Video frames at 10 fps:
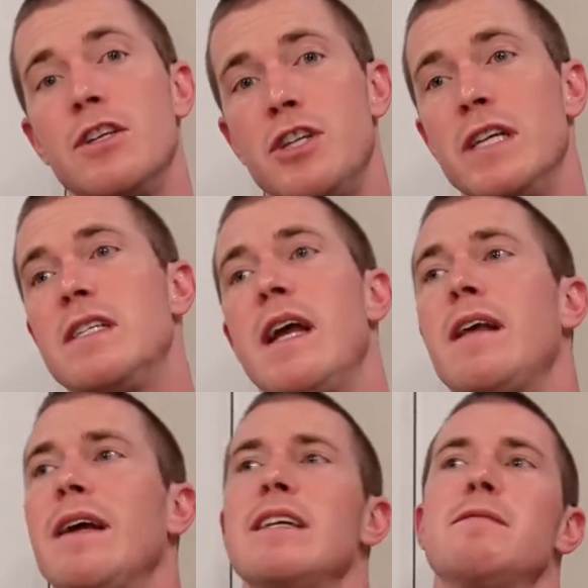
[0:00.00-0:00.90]
cheesecake.
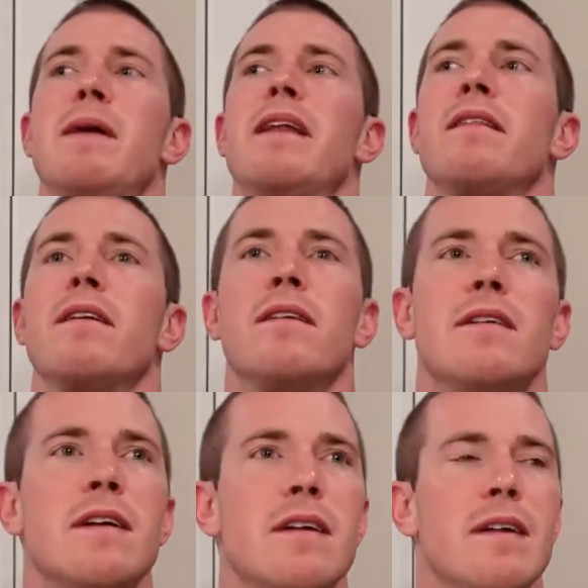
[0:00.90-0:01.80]
Like it's been in the,
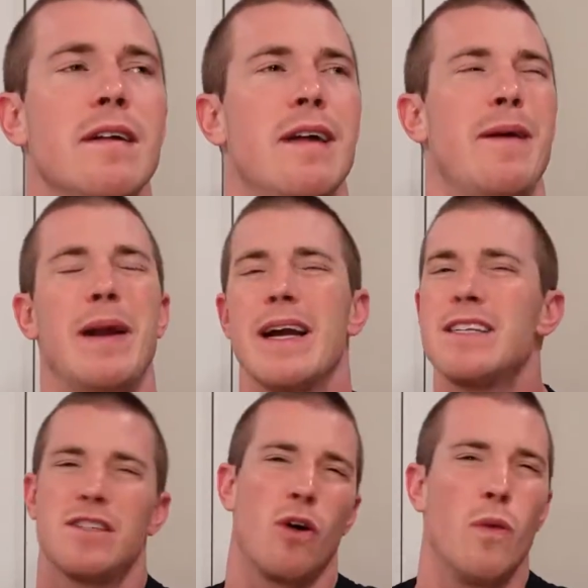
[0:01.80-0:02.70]
I mean, I guess
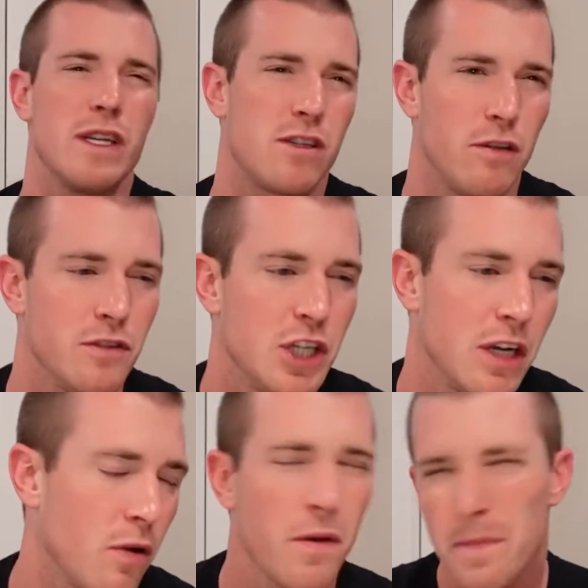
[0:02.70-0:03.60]
it's always served
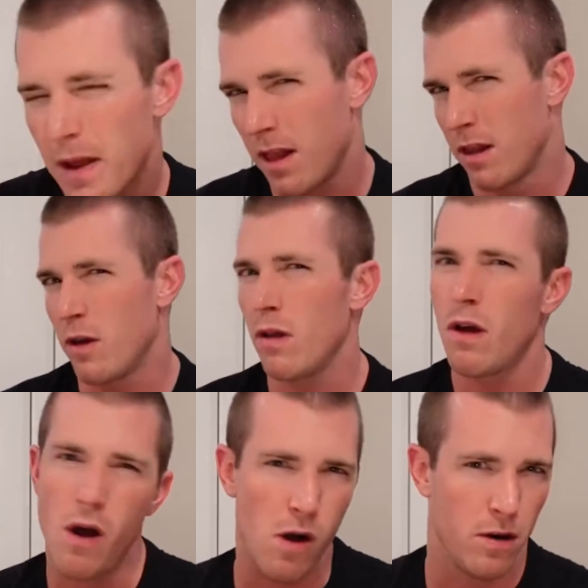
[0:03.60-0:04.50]
chilled. A little
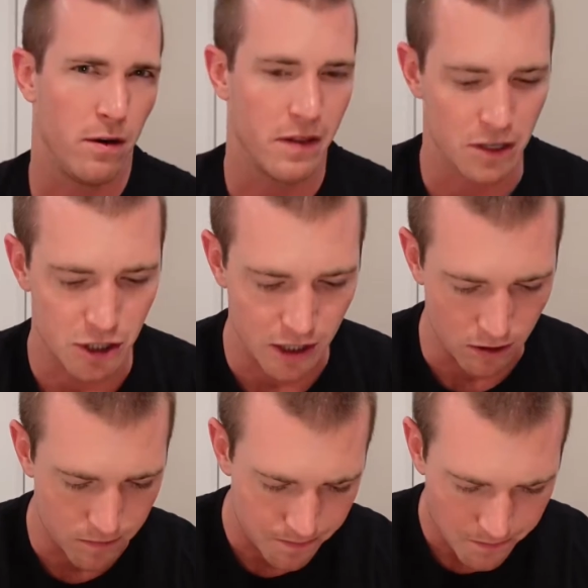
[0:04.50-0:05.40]
harder than
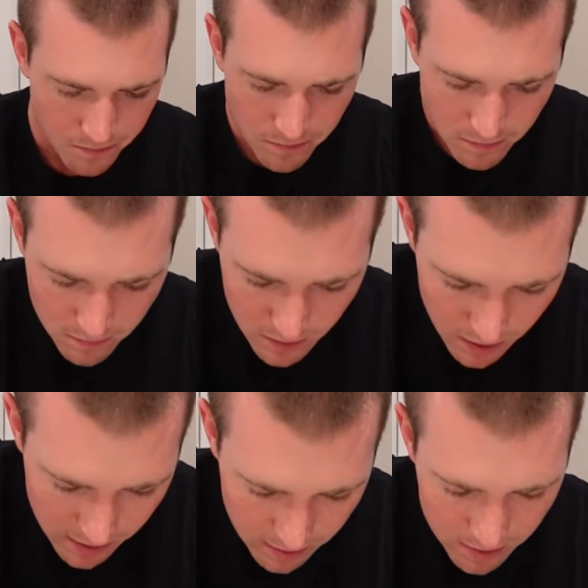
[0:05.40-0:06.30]
chilled.
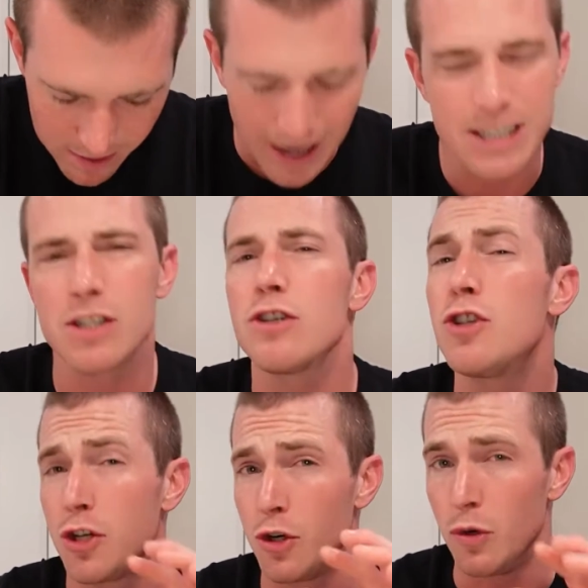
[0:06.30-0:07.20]
Nice
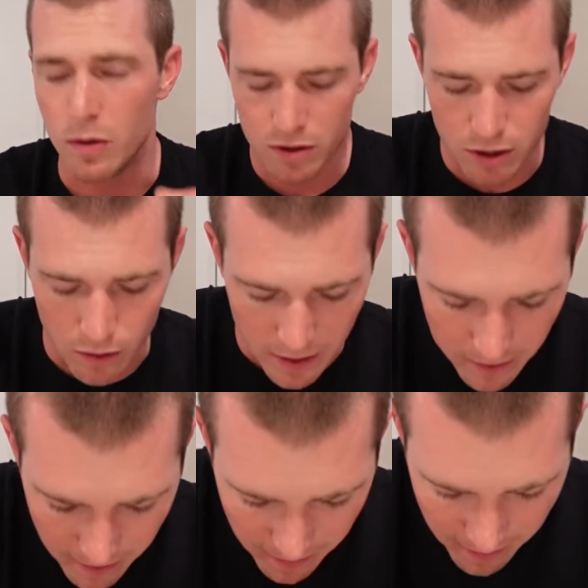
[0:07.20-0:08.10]
chew to it.
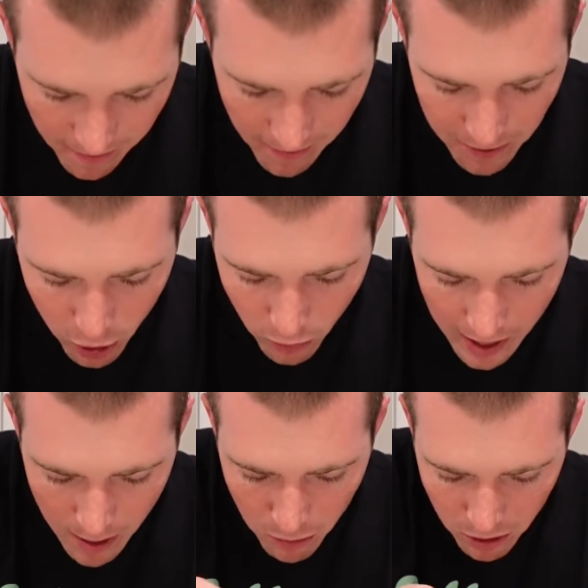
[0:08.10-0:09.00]
The
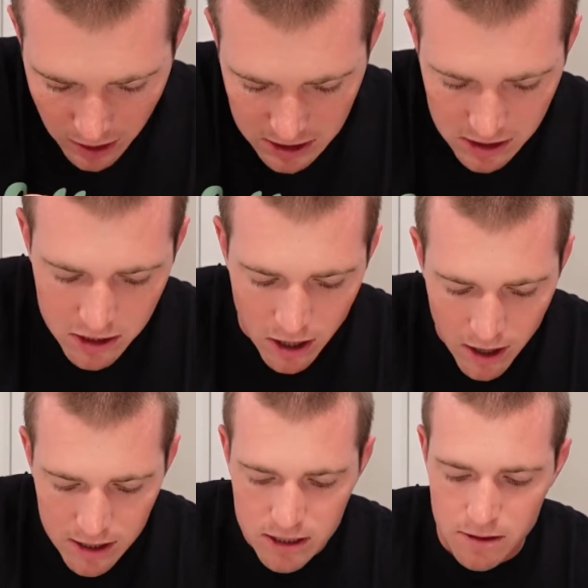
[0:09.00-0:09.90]
graham crust
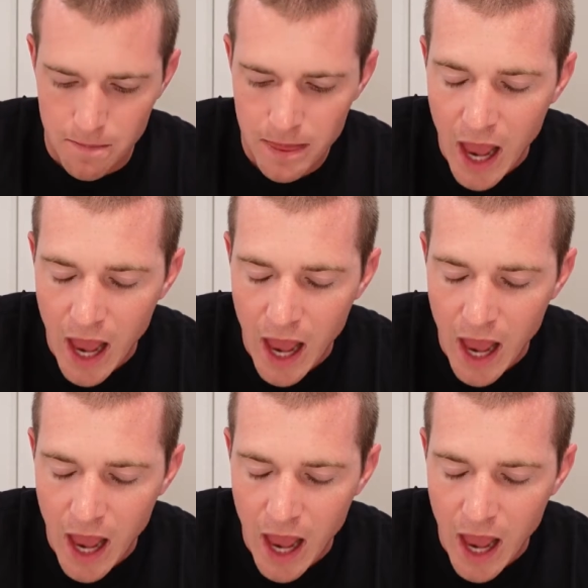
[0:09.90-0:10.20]
does